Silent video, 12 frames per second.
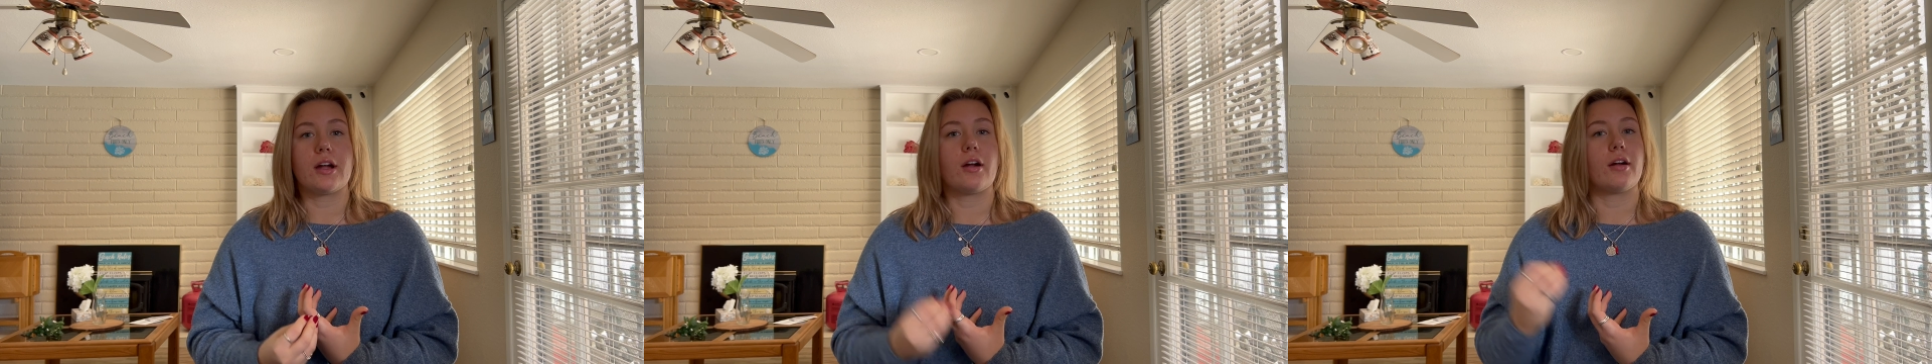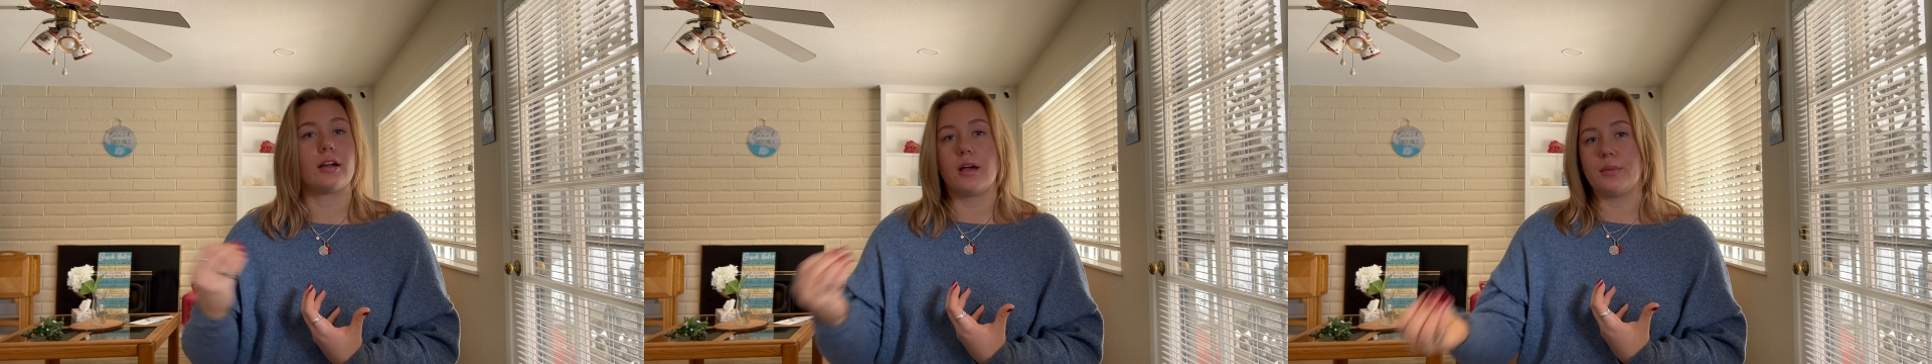
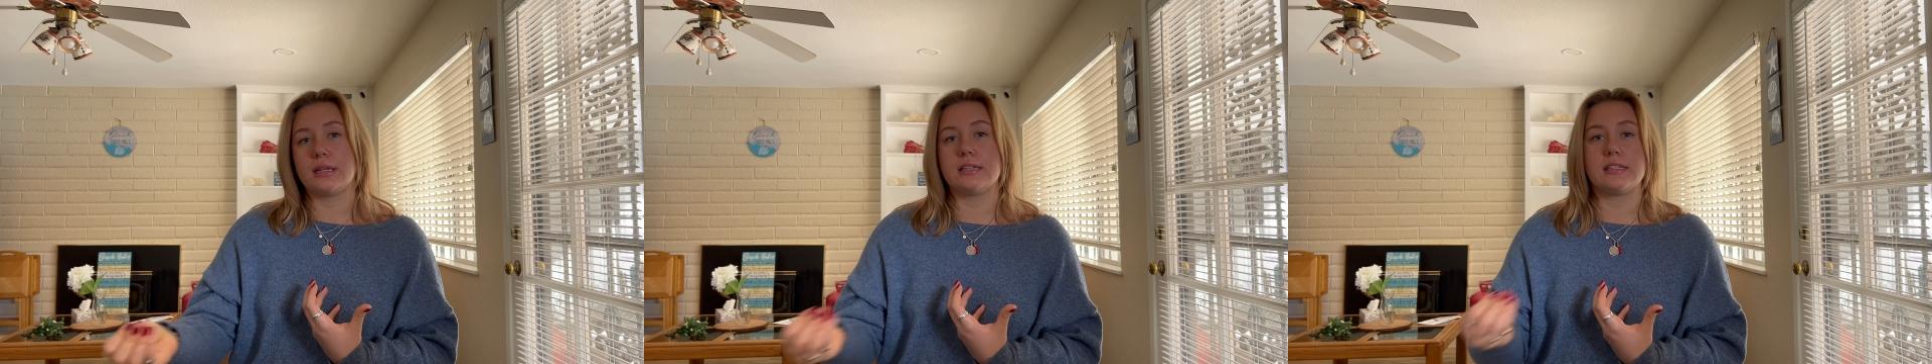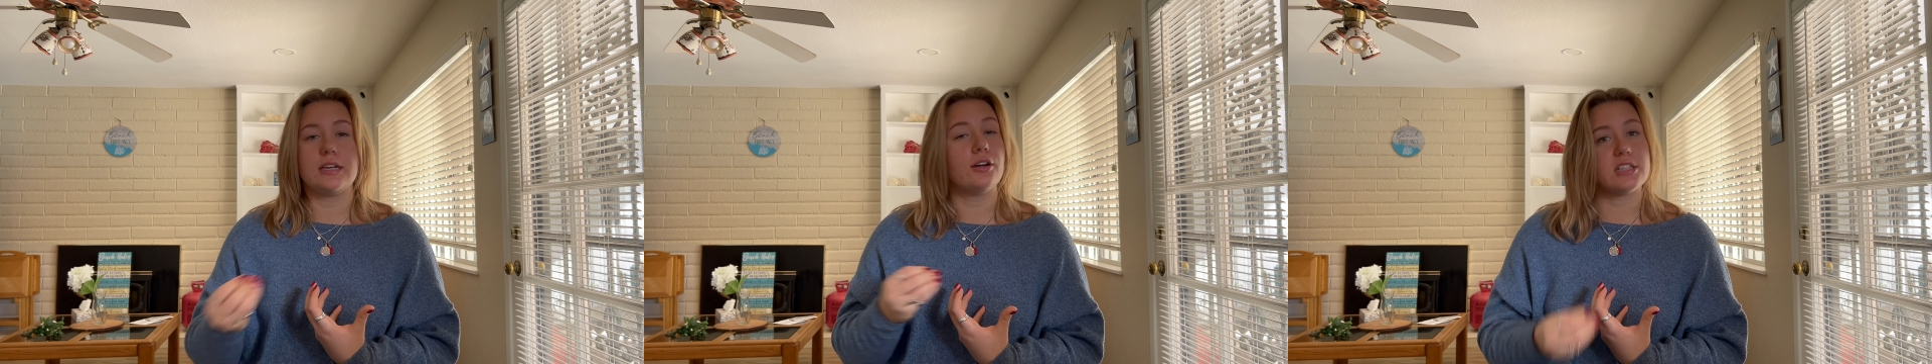her and coming to
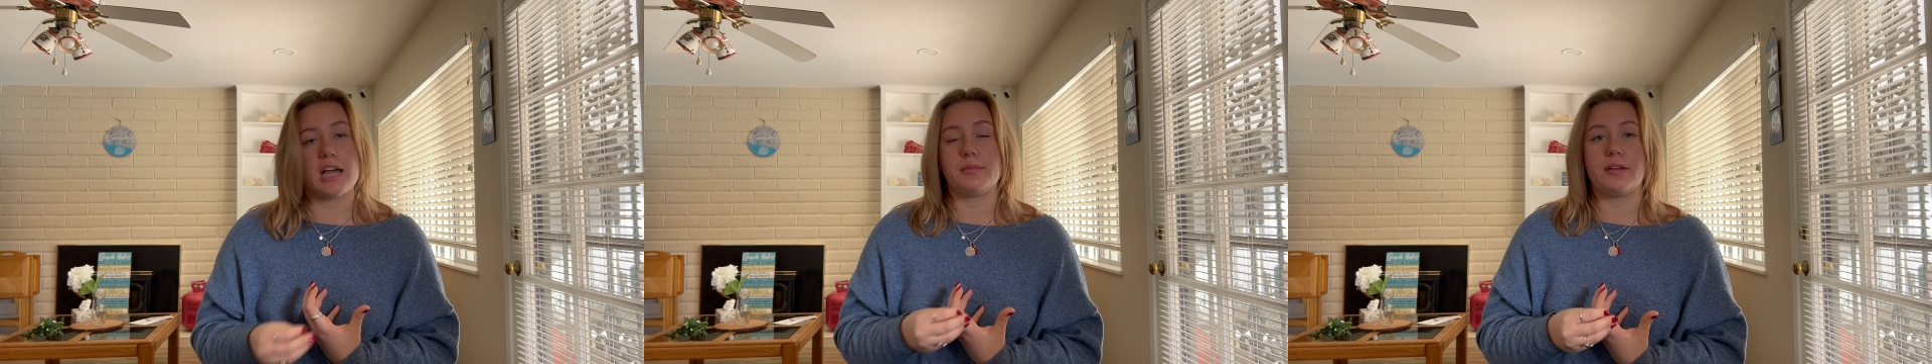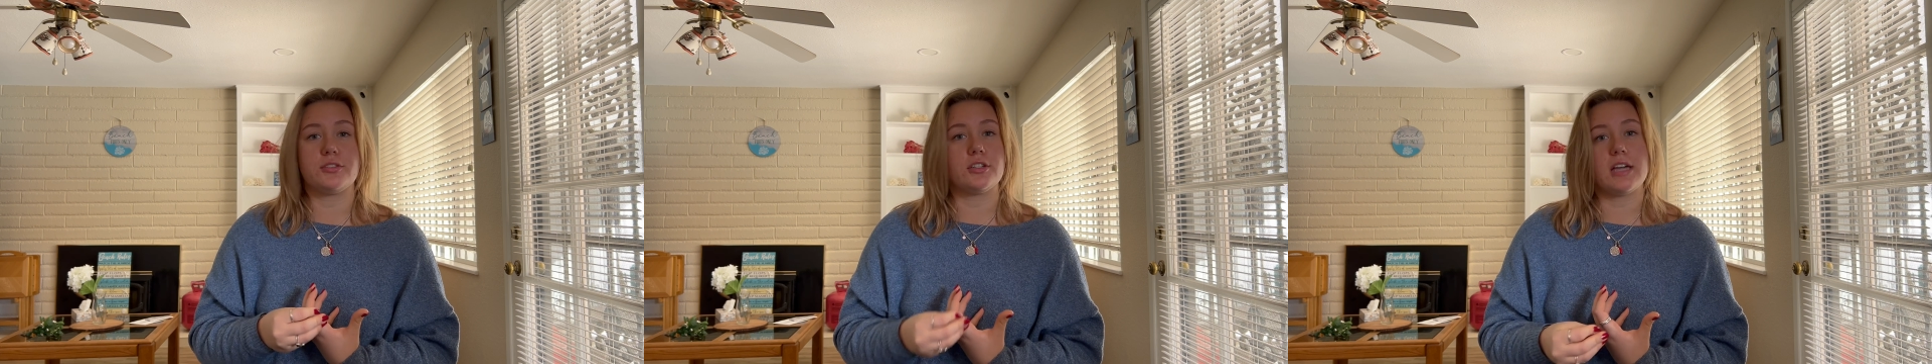see her time
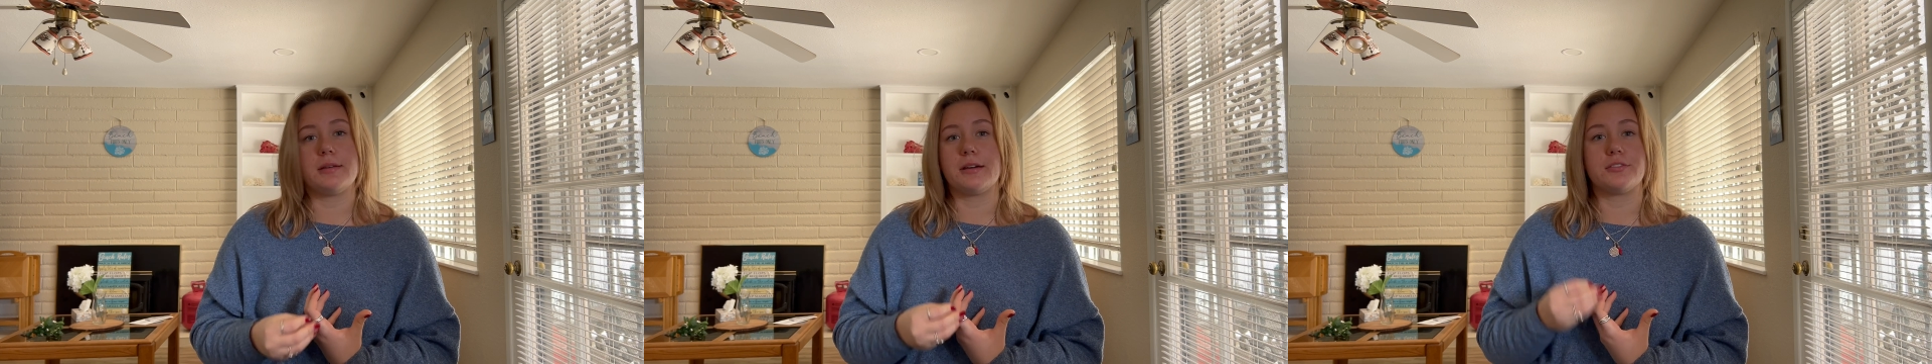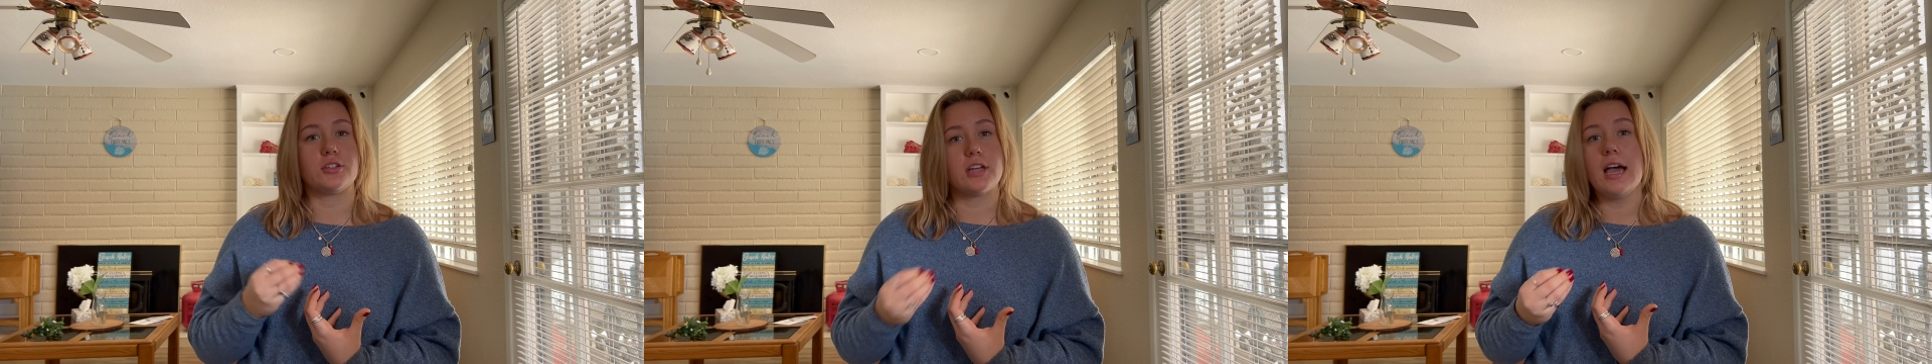after time
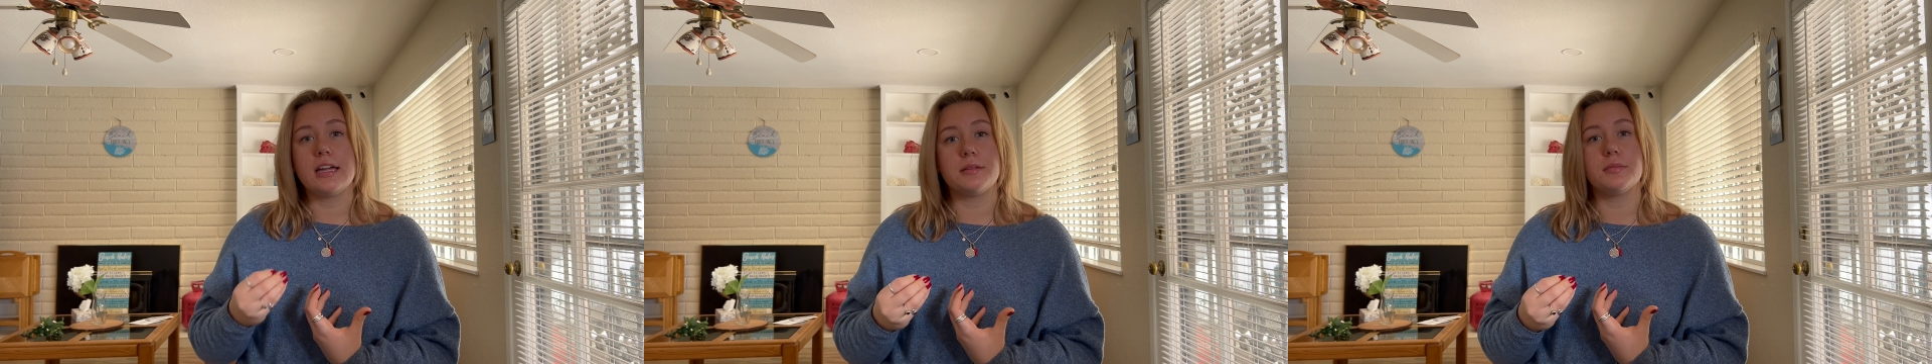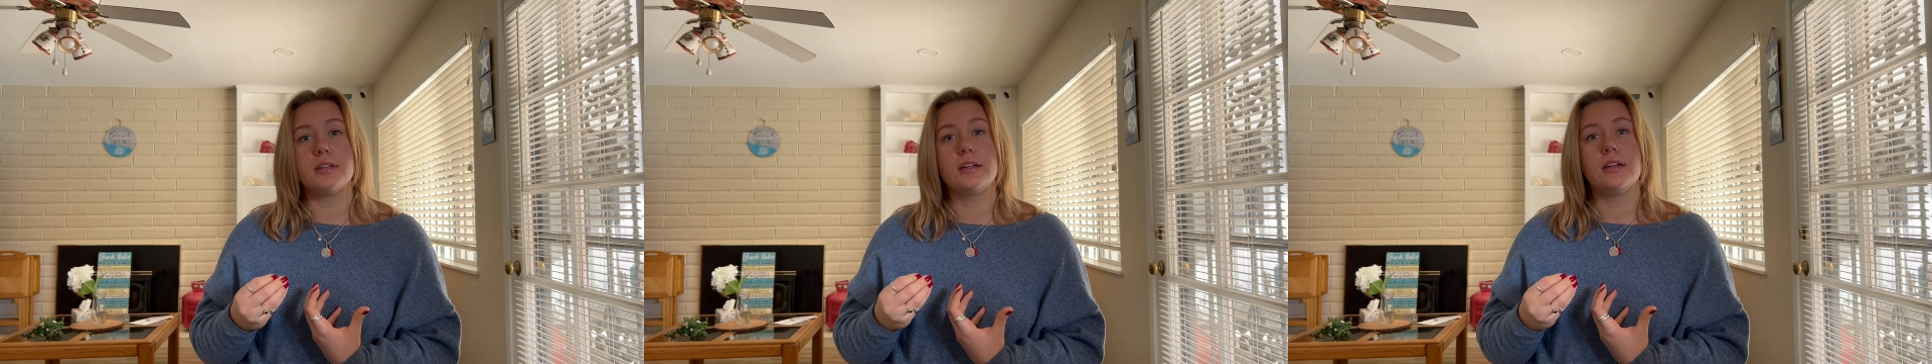after
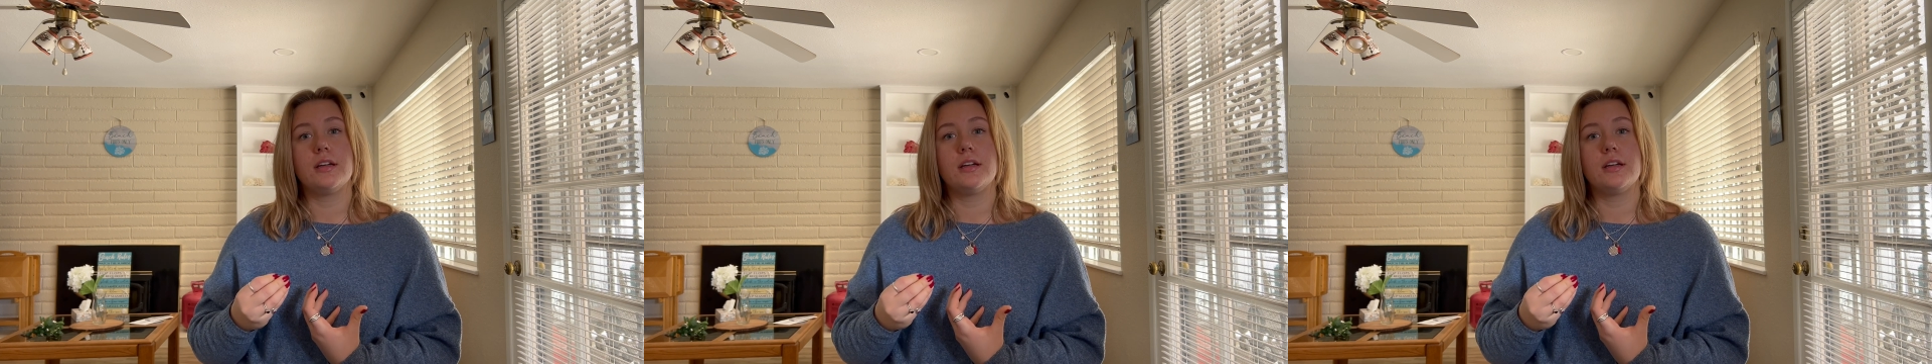time,